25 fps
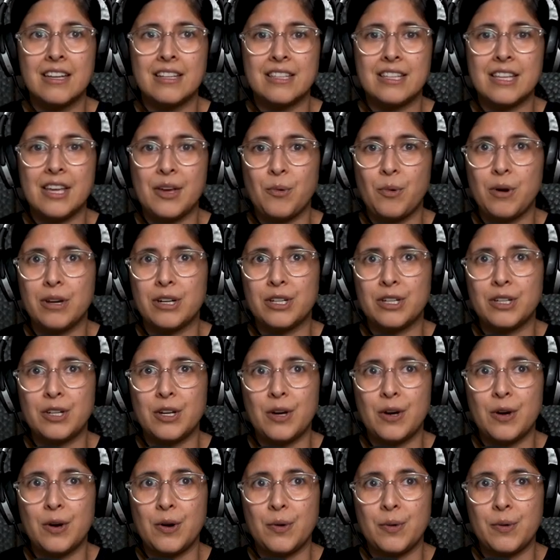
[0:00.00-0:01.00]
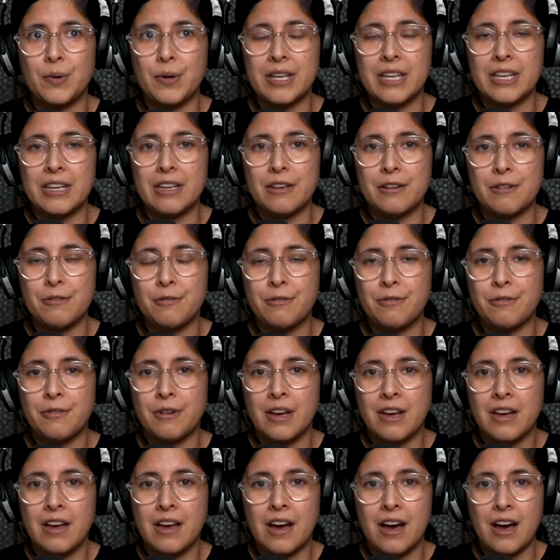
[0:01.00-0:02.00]
They want to know if
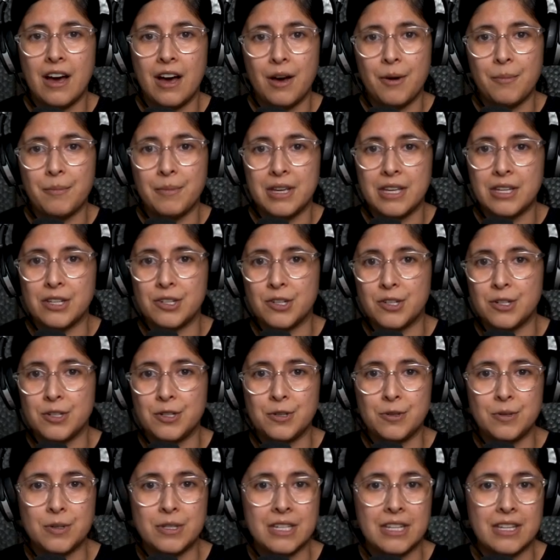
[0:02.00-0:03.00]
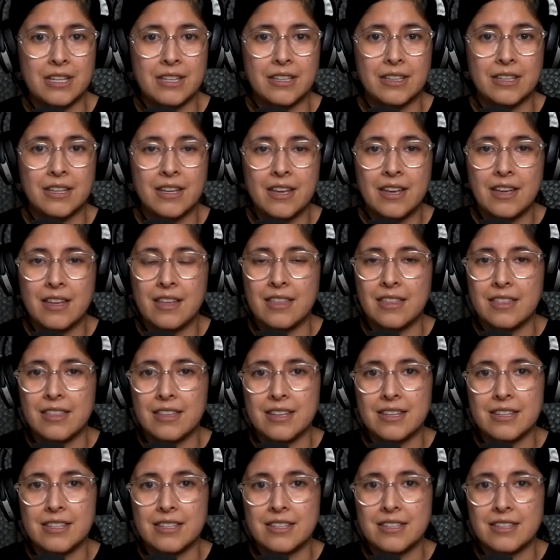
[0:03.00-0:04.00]
um, introducing
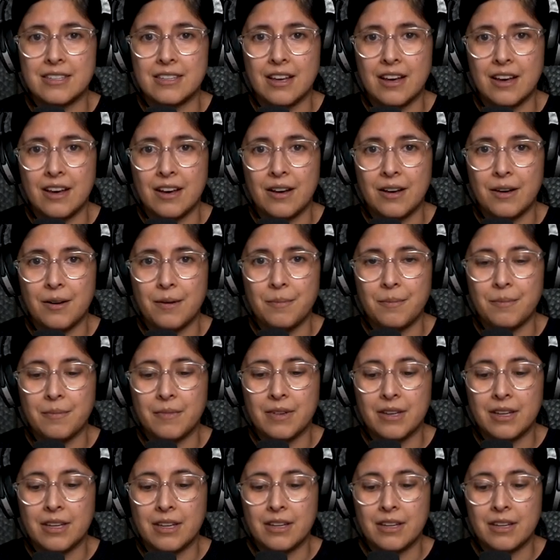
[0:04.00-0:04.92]
this, um,